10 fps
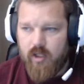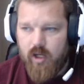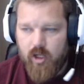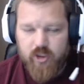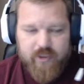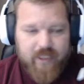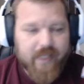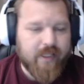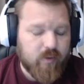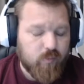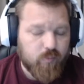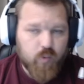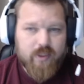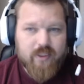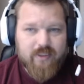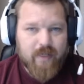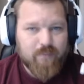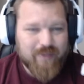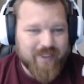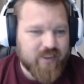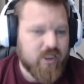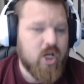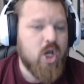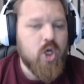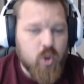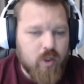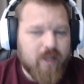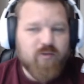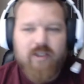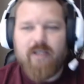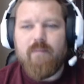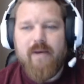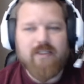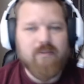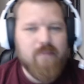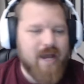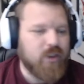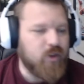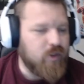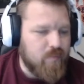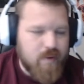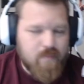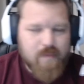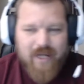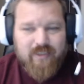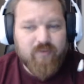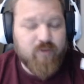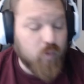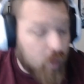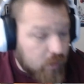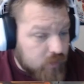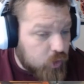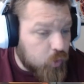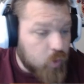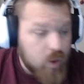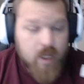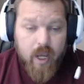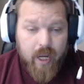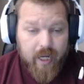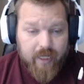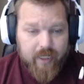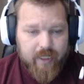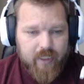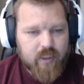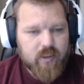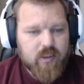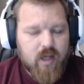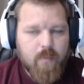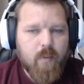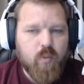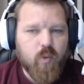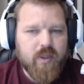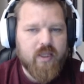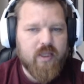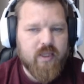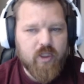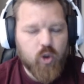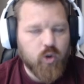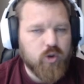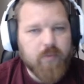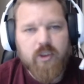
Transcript: understand that with the ten players, you can really mix and match. You can min-max if you want to, and come up with the ultimate